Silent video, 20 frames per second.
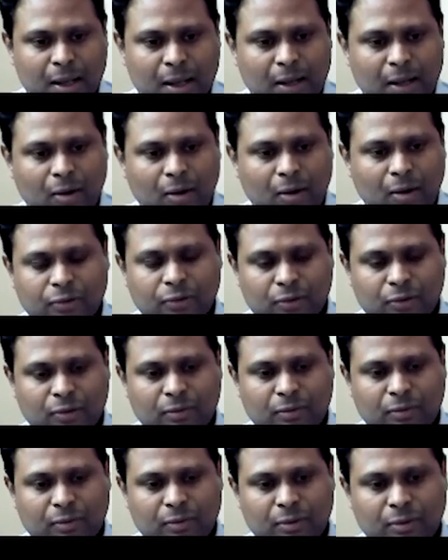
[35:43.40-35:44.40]
And
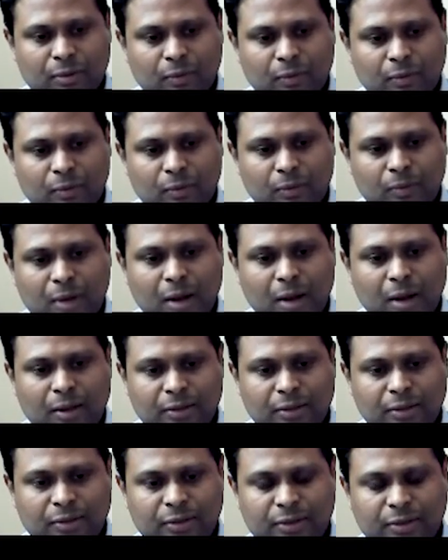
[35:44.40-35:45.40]
also, not
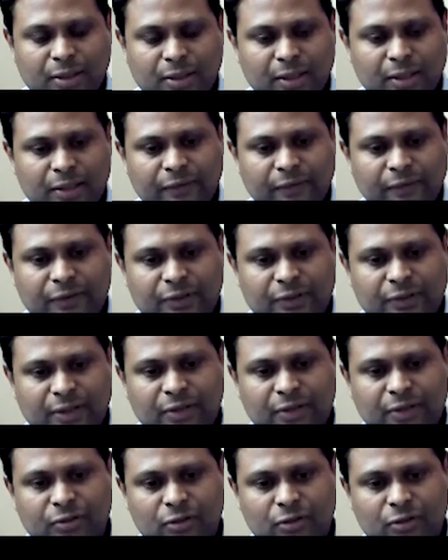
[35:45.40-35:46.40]
necessarily different
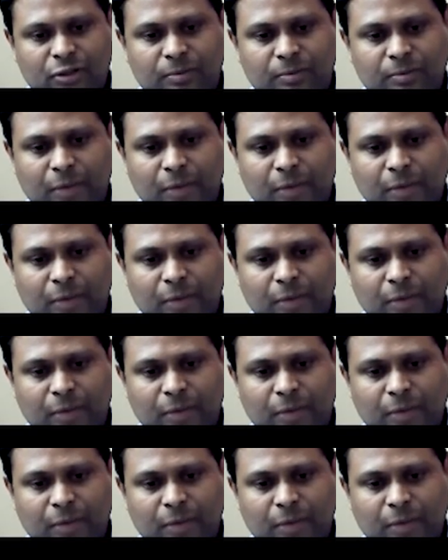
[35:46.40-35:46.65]
sensors,